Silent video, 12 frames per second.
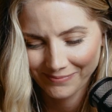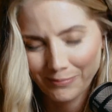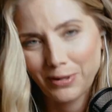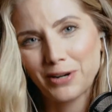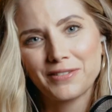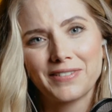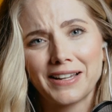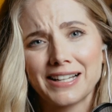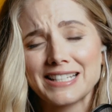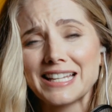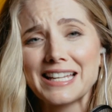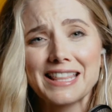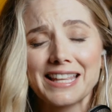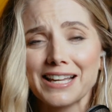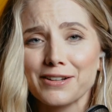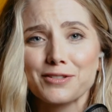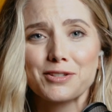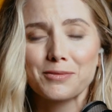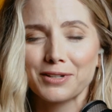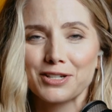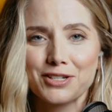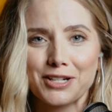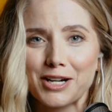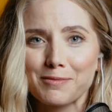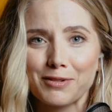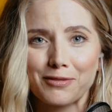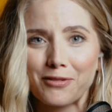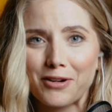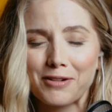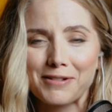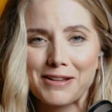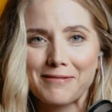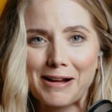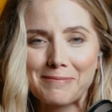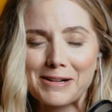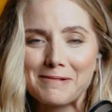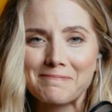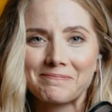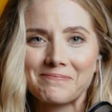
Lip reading: Perfect. Anything else you want to share before we wrap up?